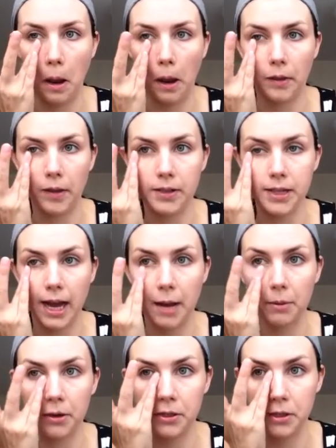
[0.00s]
and then
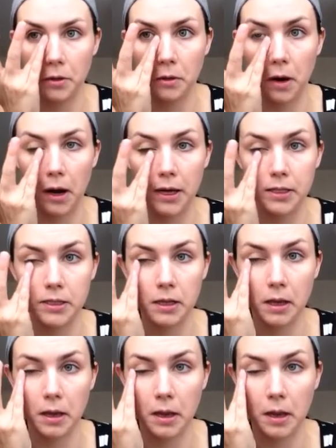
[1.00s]
dab under your eyes.
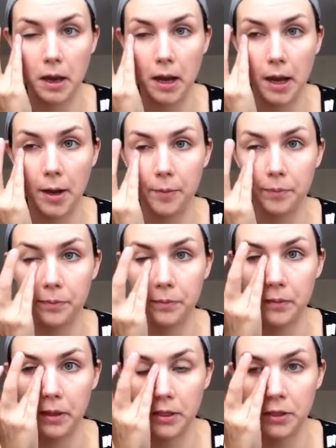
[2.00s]

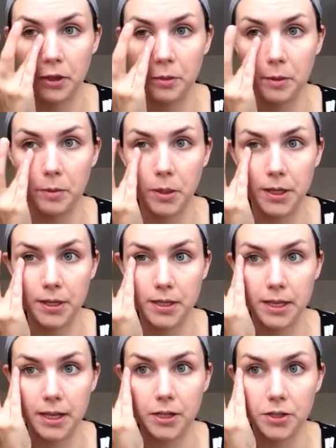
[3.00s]
You don't want to be pulling the
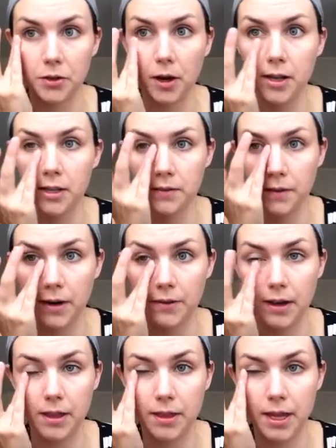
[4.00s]
skin under your eyes, it's very,
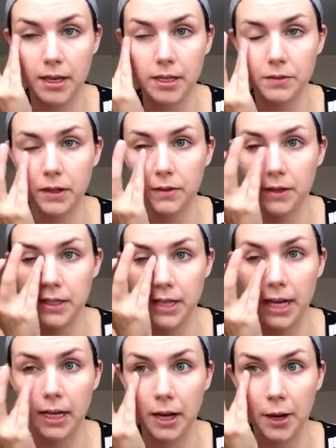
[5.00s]
very thin, it's very, very
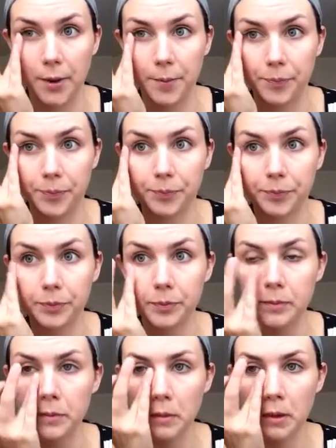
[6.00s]
delicate.
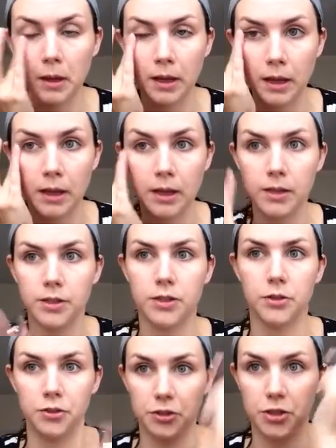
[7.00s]
So you
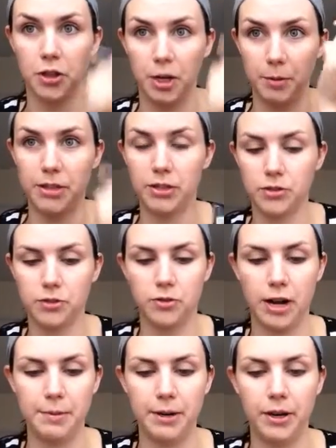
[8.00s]
don't want to just kind of be
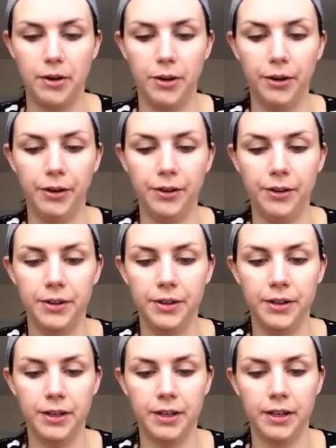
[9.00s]
scraping it on
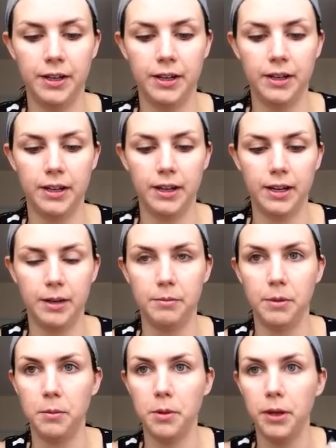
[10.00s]

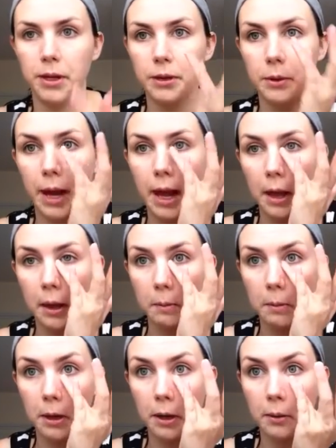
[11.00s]
and pulling
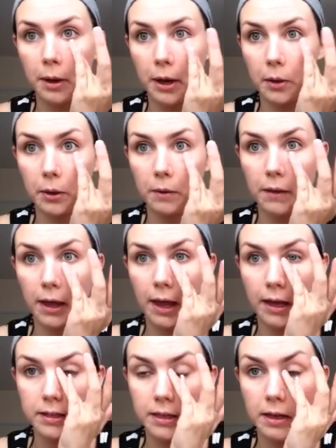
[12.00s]
away all of
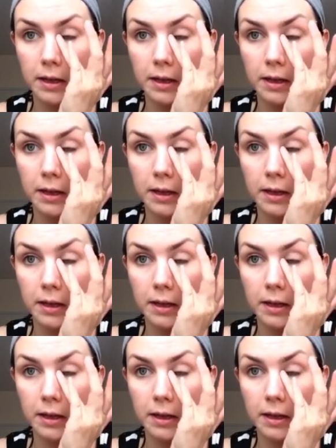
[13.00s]
that.